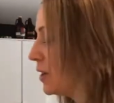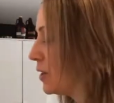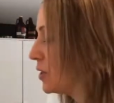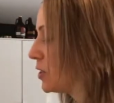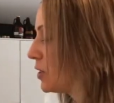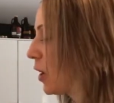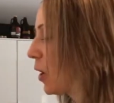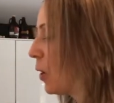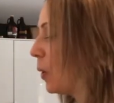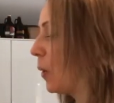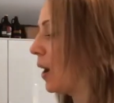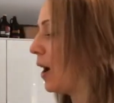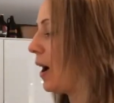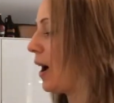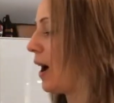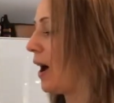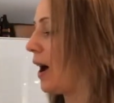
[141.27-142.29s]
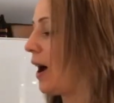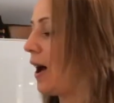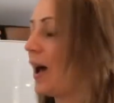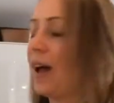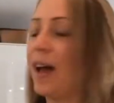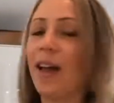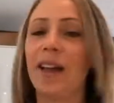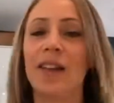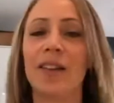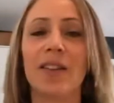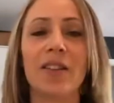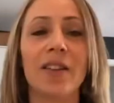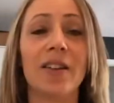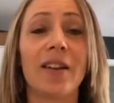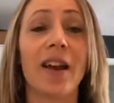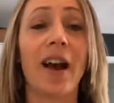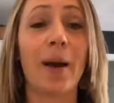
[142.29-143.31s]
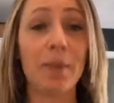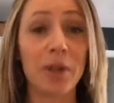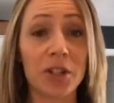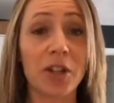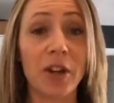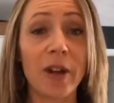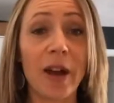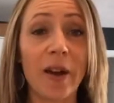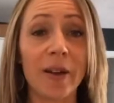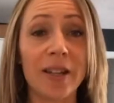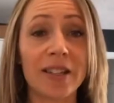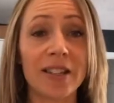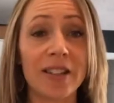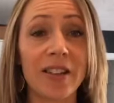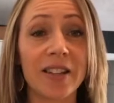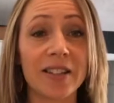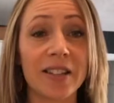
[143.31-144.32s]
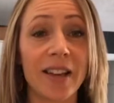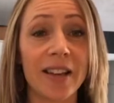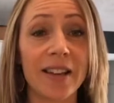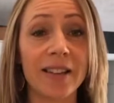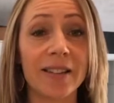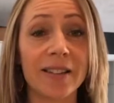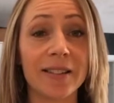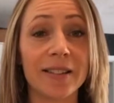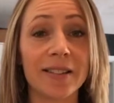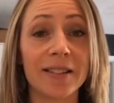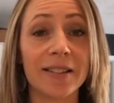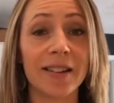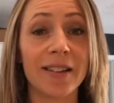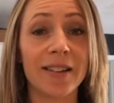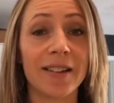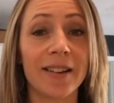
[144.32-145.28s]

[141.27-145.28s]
So I'm gonna show you how easy this is.